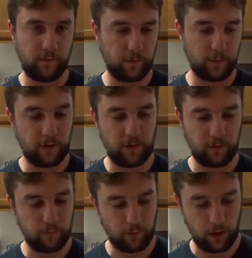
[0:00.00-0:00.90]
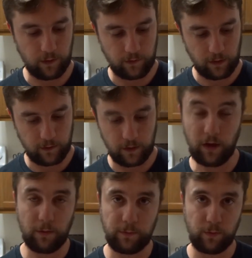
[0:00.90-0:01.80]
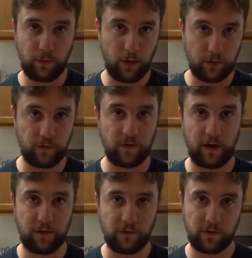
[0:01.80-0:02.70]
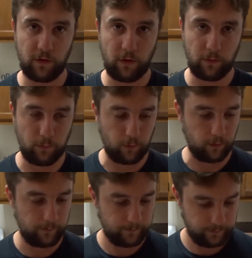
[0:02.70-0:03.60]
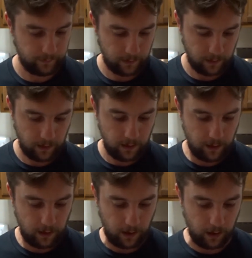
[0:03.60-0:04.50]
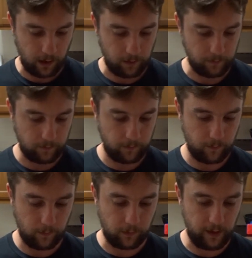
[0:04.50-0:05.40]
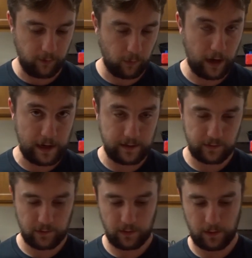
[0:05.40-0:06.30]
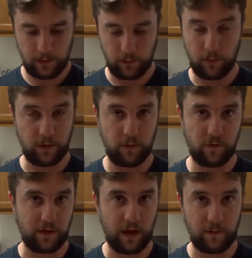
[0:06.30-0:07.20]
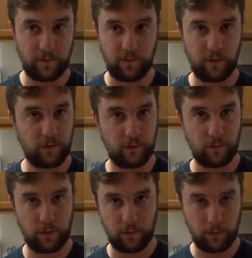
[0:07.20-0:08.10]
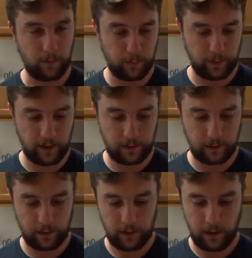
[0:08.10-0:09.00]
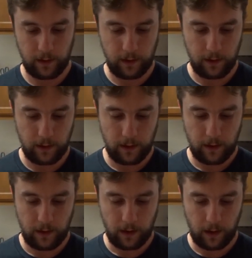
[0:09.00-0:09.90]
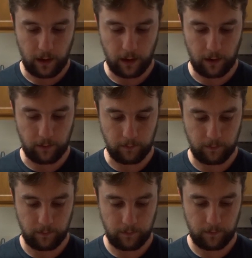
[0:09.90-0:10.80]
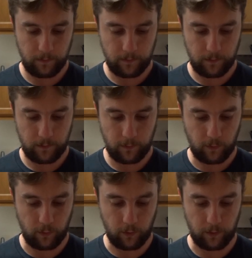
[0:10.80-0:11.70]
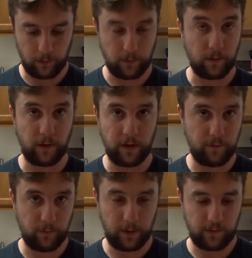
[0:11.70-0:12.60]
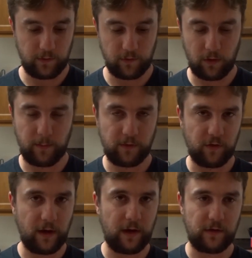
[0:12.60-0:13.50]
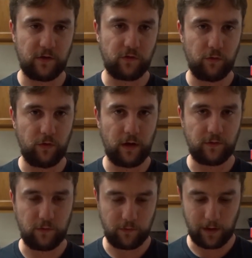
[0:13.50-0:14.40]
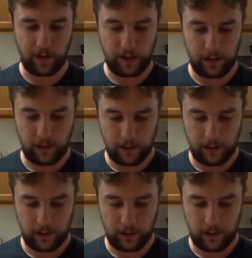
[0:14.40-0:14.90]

the fermentation process to help you understand your starter more. Um, Lid-wise, you can use a coffee filter with a rubber band um, or the lid of a mason jar, but try not to screw it on too tight